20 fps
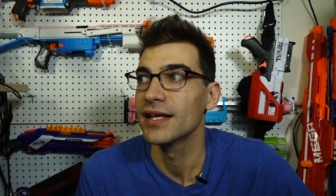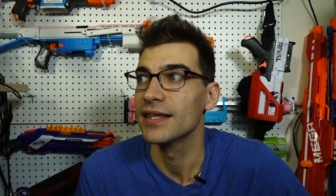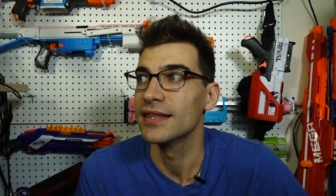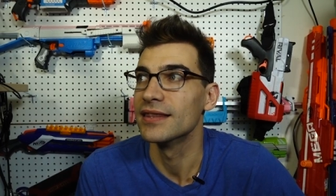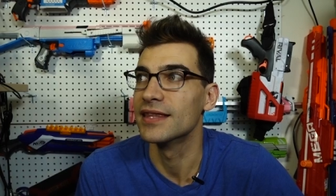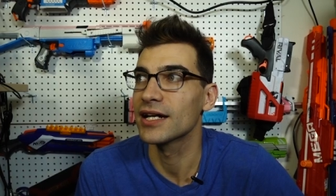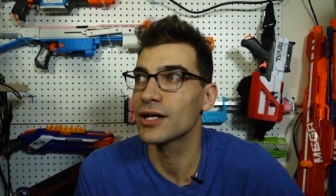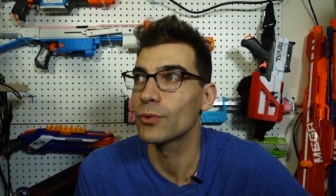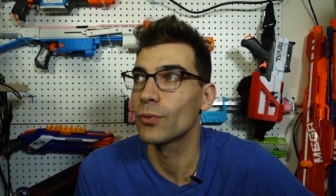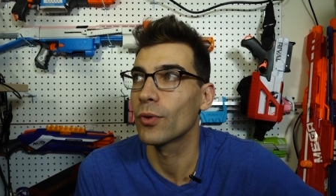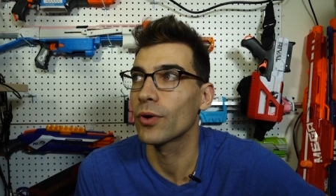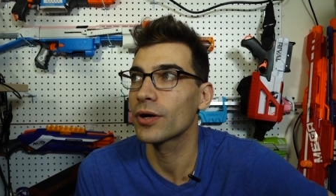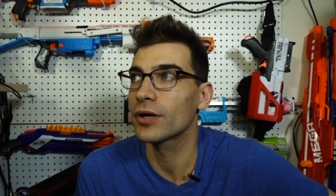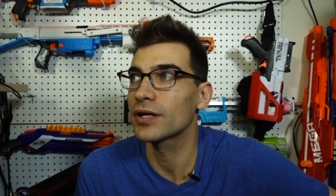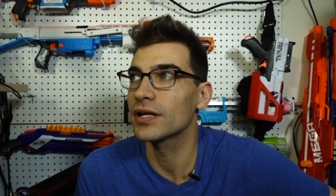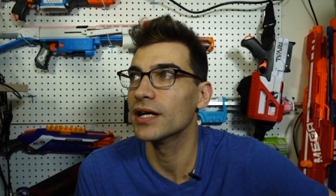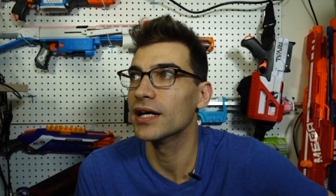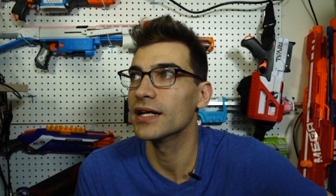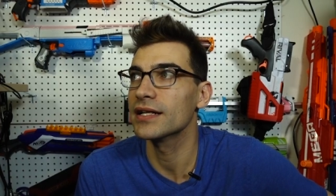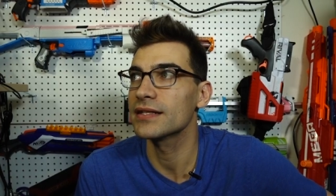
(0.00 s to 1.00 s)
there
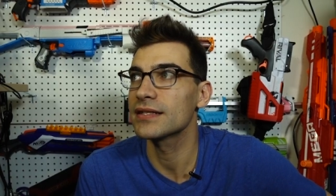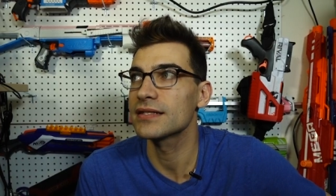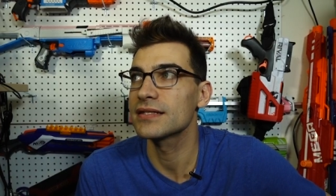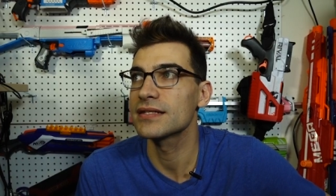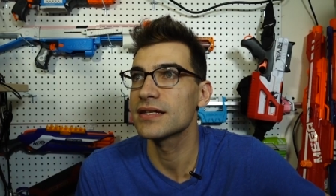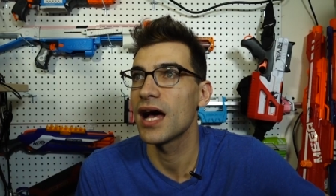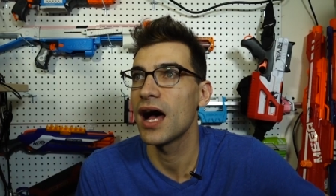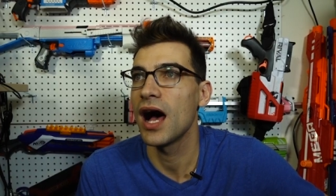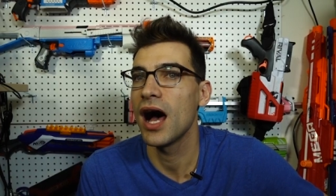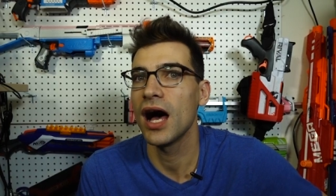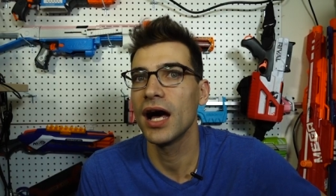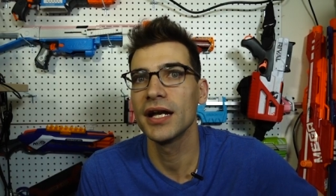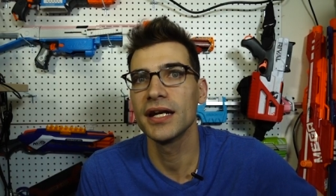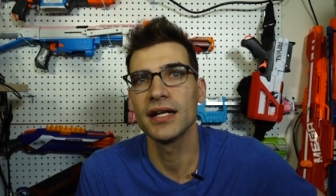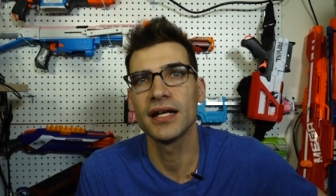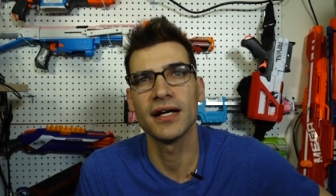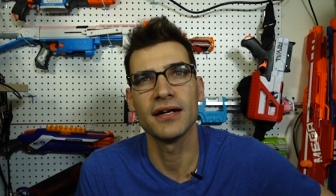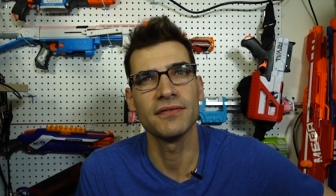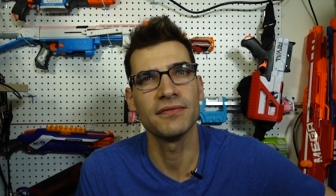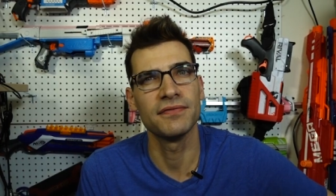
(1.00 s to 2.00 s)
weren't a
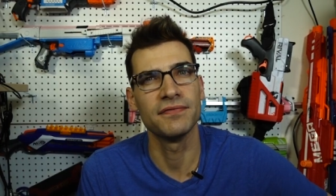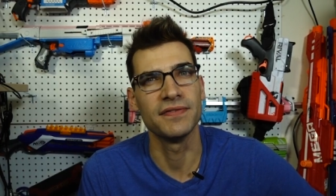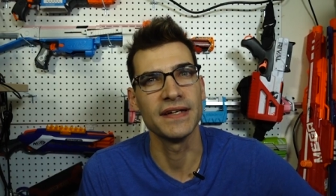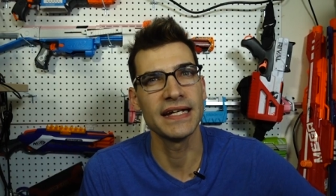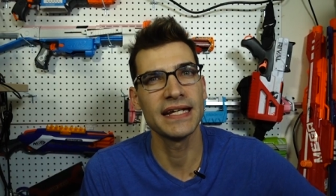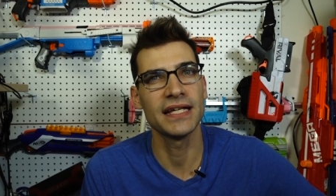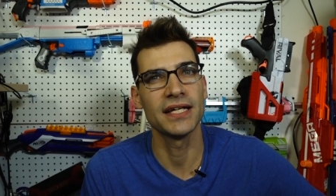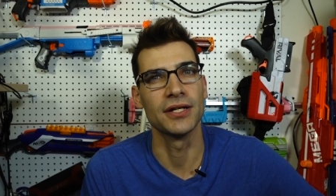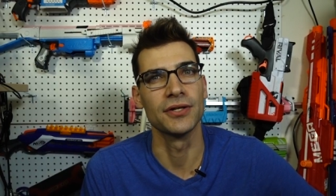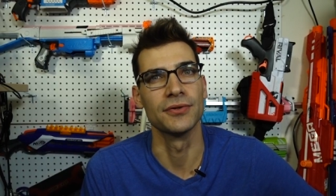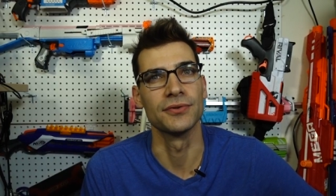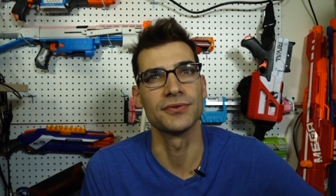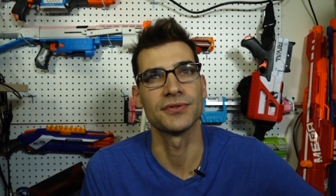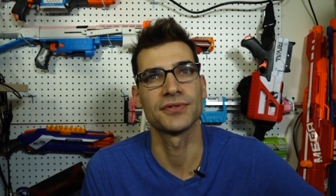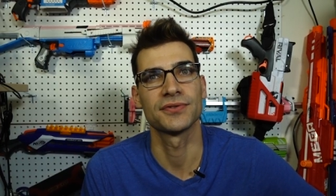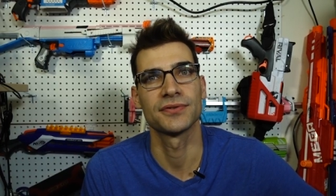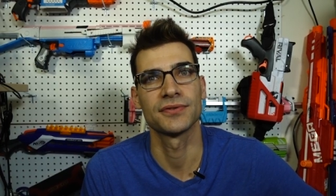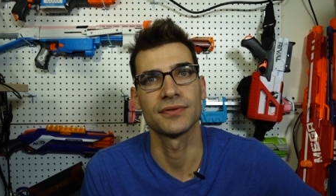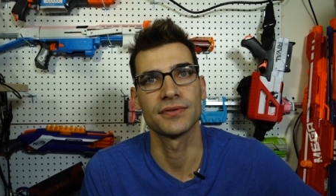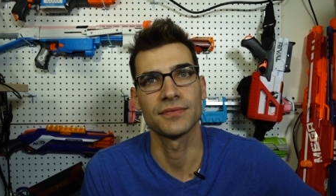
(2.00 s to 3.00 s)
ton of
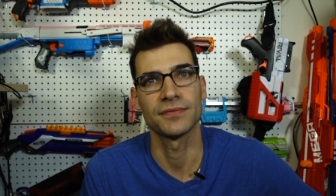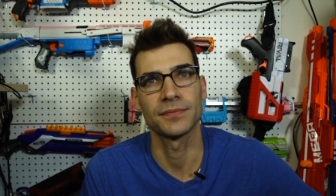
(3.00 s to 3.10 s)
videos